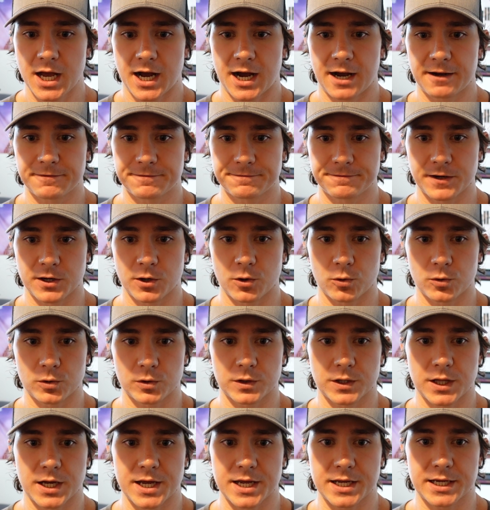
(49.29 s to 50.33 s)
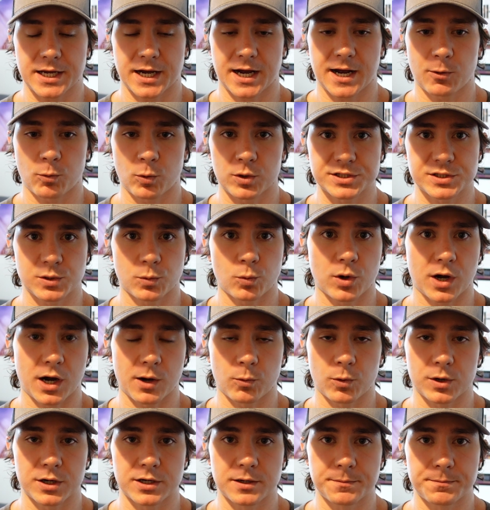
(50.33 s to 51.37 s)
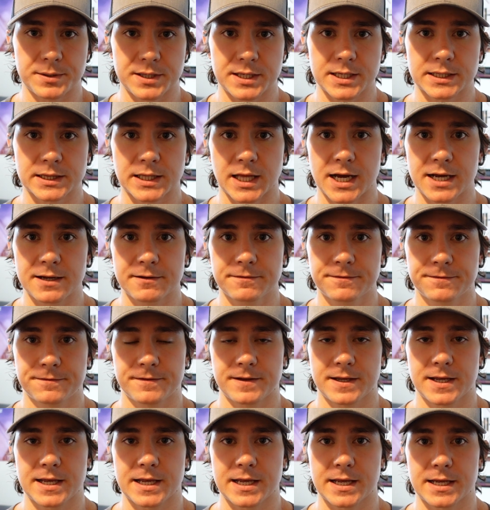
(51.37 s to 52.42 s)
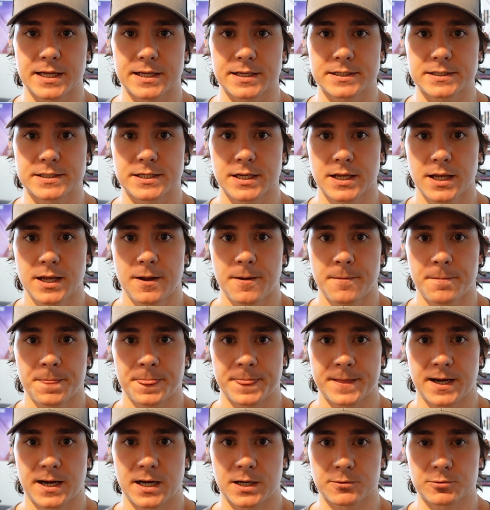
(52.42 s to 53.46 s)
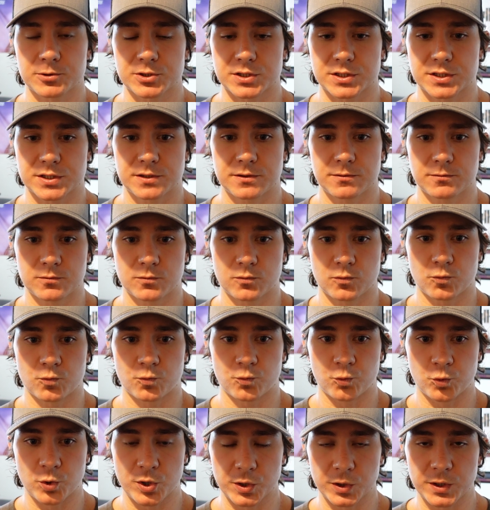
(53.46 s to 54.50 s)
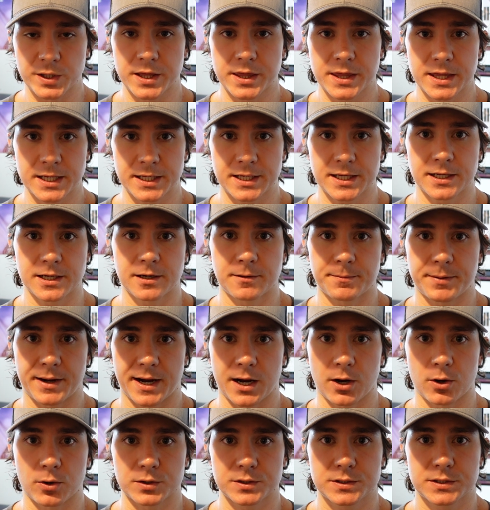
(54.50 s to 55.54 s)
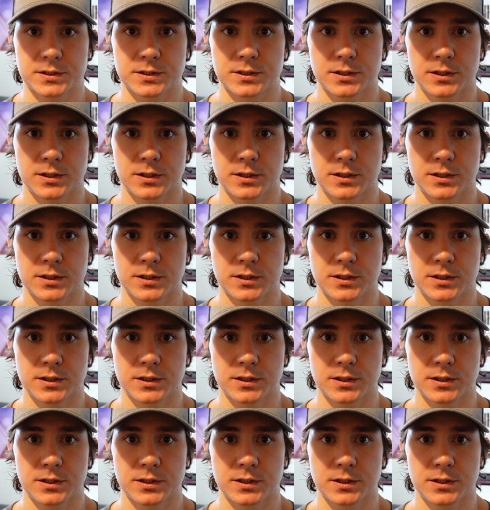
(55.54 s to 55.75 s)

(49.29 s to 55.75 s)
I felt like I wasn't where I wanted to be in life. And I was really thinking about